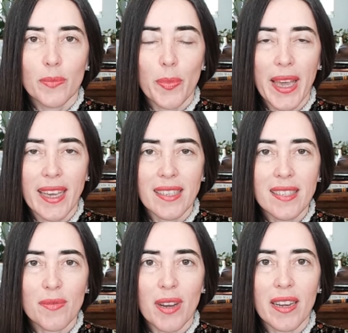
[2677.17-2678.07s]

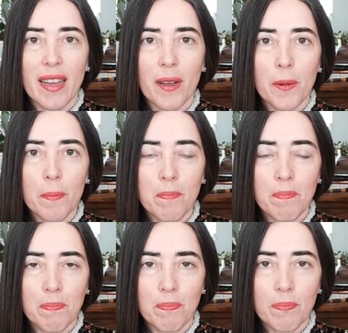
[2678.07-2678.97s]
pace right now?
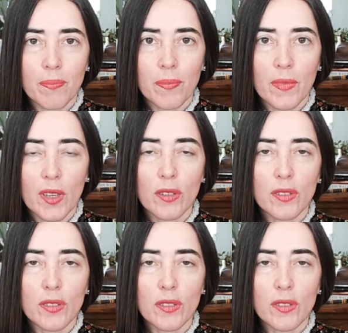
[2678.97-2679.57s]
Or